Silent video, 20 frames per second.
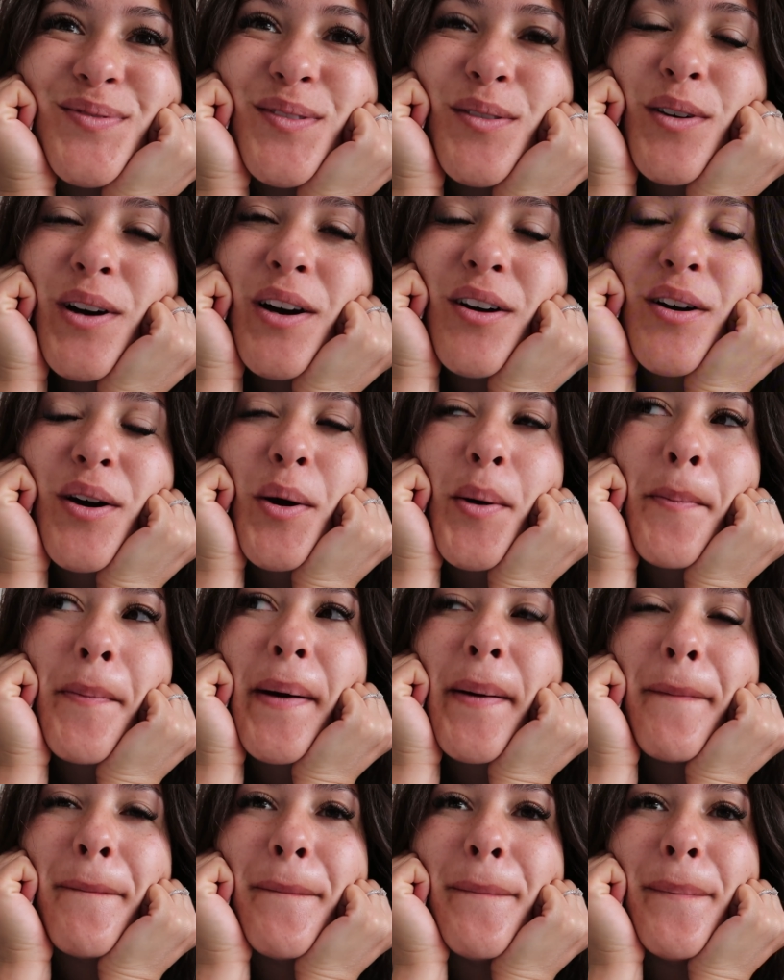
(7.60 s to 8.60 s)

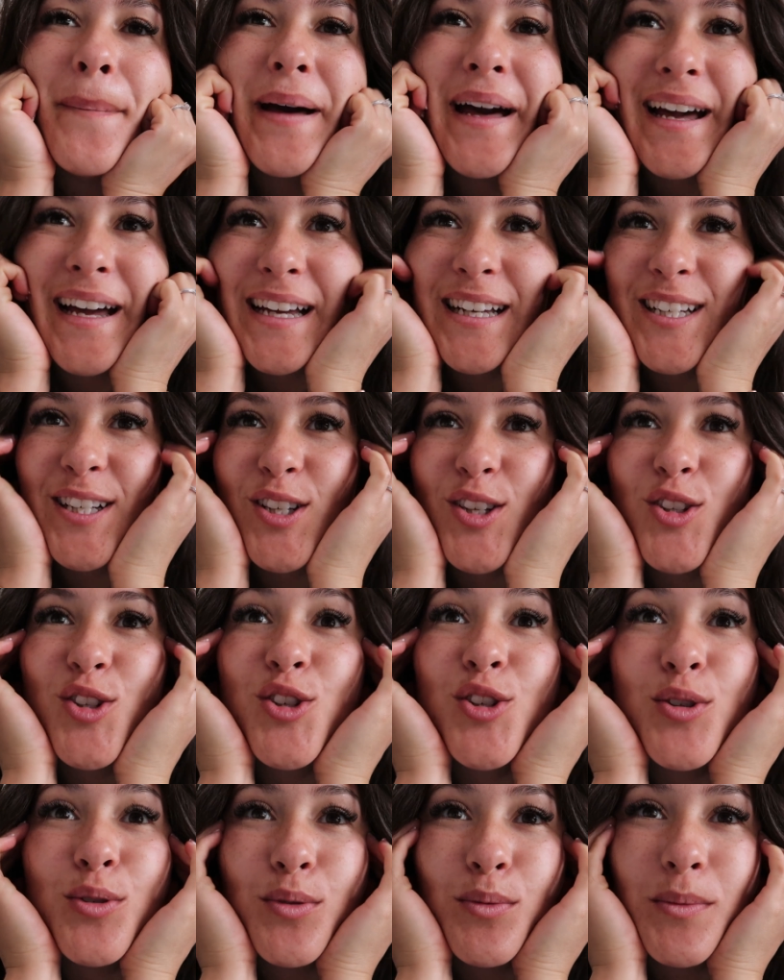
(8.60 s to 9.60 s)
welcome back
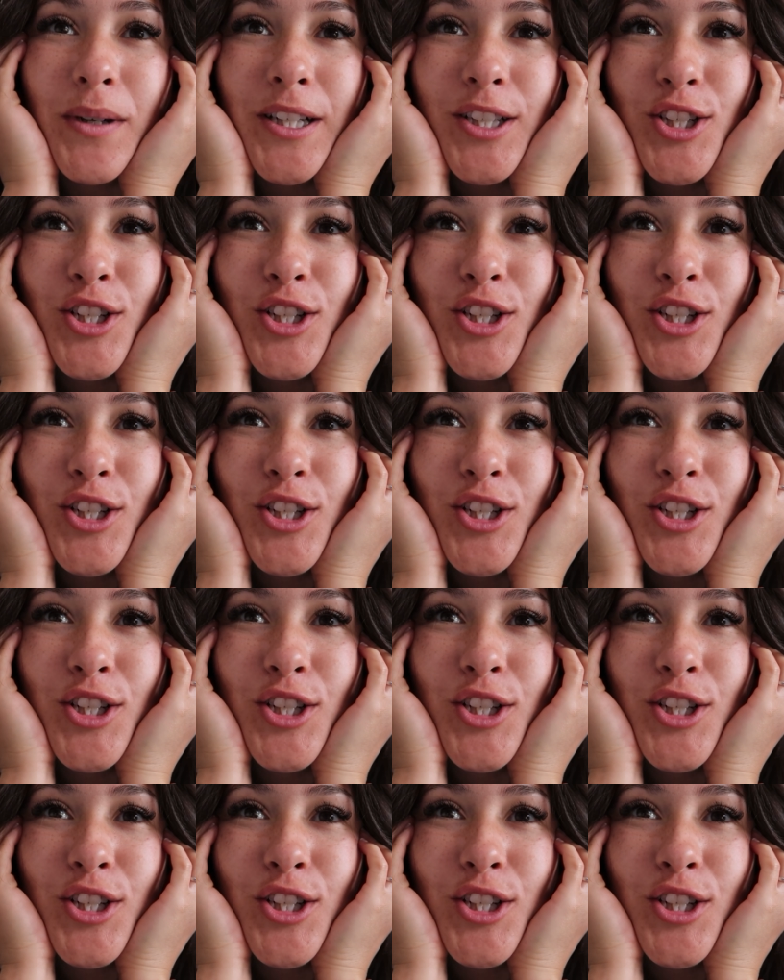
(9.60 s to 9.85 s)
to my